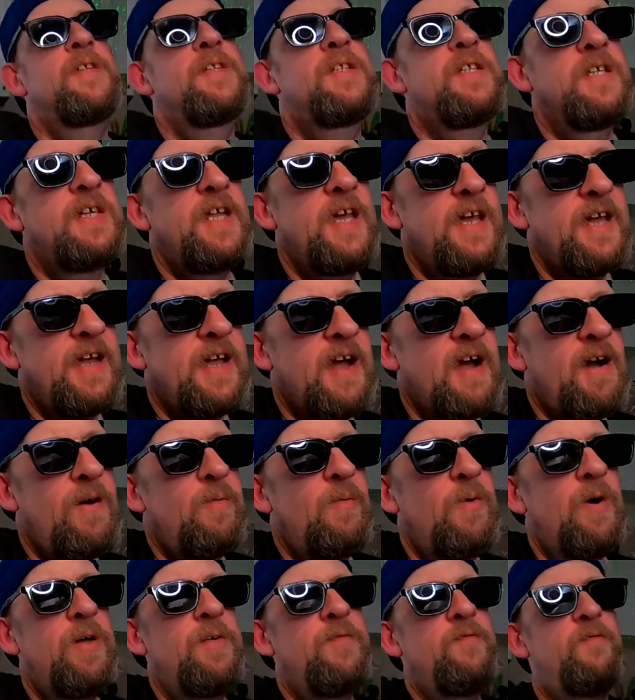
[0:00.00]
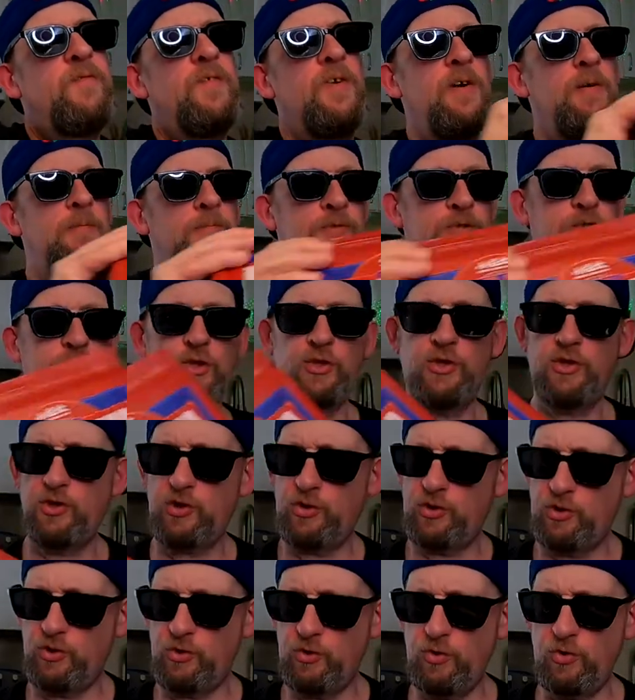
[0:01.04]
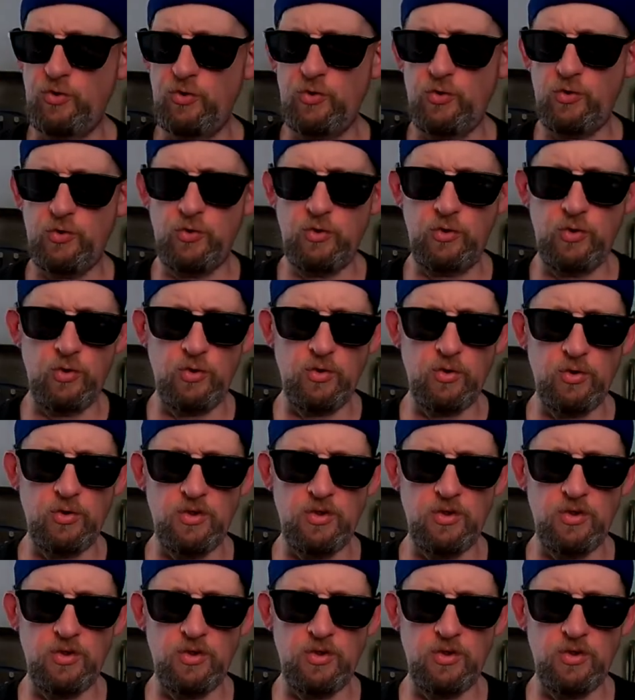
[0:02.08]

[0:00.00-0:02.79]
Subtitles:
Today I got one from Shoo